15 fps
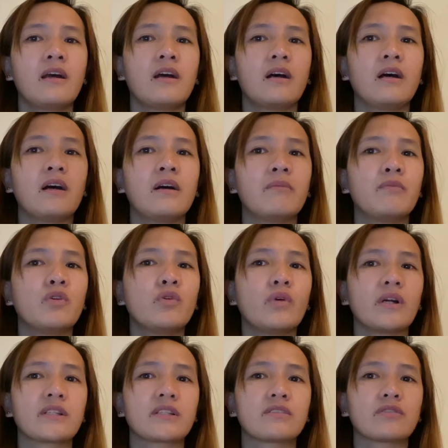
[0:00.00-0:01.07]

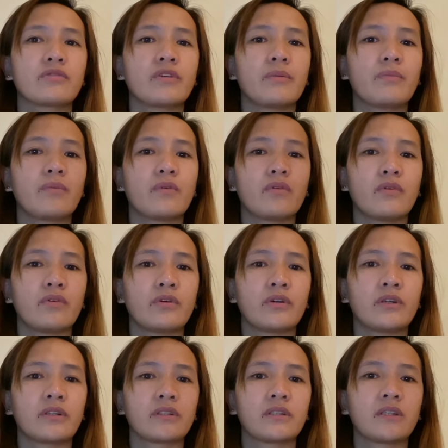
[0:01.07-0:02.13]
Who has to
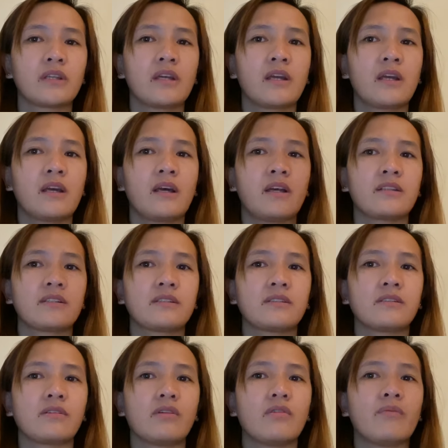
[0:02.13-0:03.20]
report?
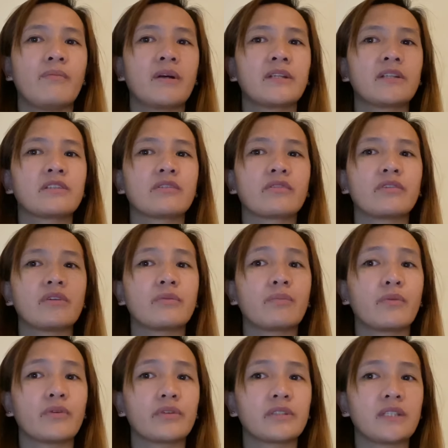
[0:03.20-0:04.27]
So mandatory
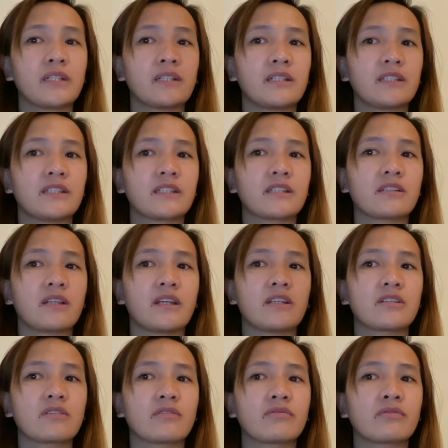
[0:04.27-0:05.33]
reporting
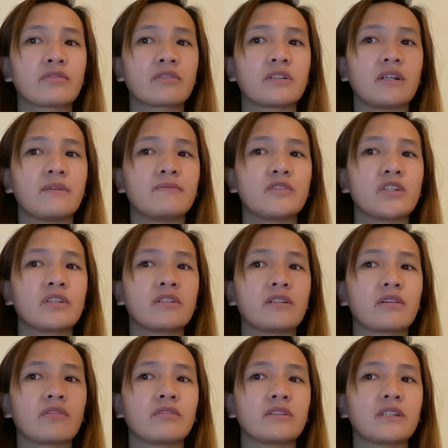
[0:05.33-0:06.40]
legislation
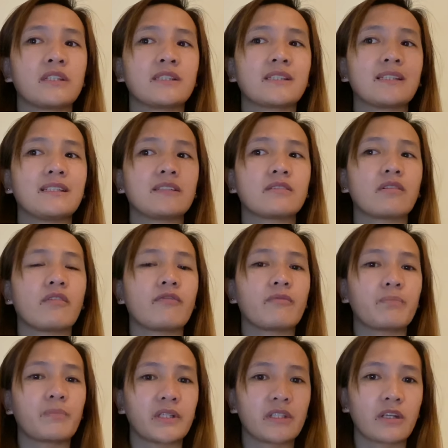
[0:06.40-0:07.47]
generally contains list of
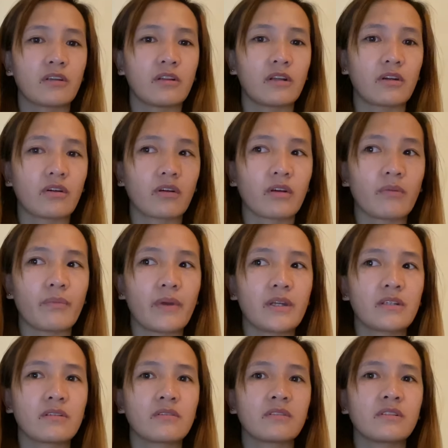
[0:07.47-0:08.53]
particular
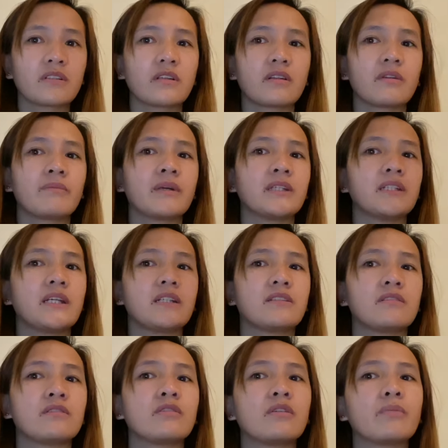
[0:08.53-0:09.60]
occupations that are
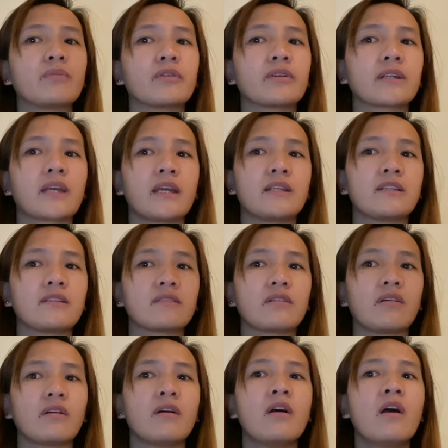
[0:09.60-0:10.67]
mandated to report cases
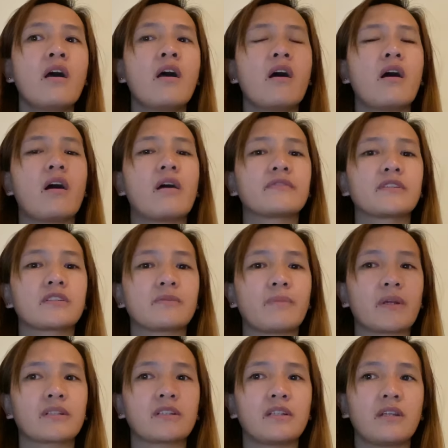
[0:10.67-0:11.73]
of
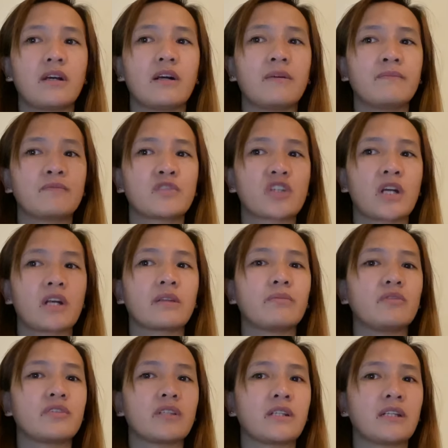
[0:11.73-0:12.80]
suspected child
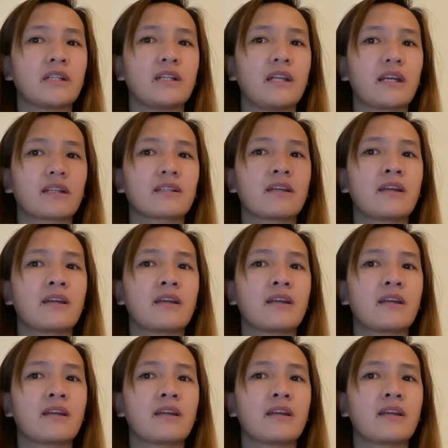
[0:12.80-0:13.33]
abuse and neglect.